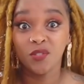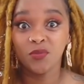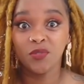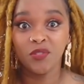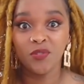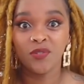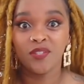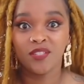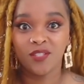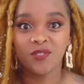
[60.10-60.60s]
we're
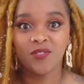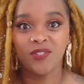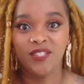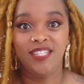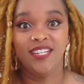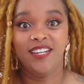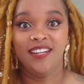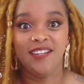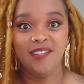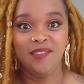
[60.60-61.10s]
doing a story
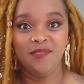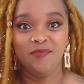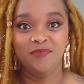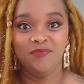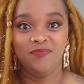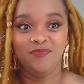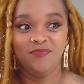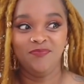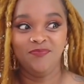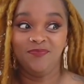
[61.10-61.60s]
time.
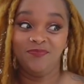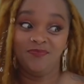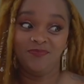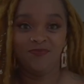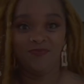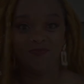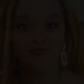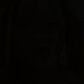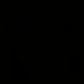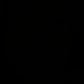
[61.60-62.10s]

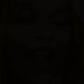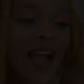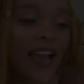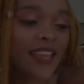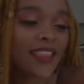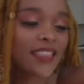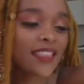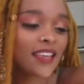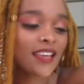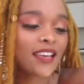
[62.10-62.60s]
I
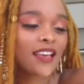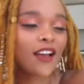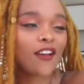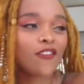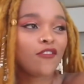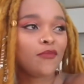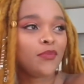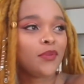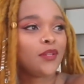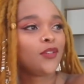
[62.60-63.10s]
think
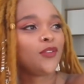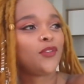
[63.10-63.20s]
I've been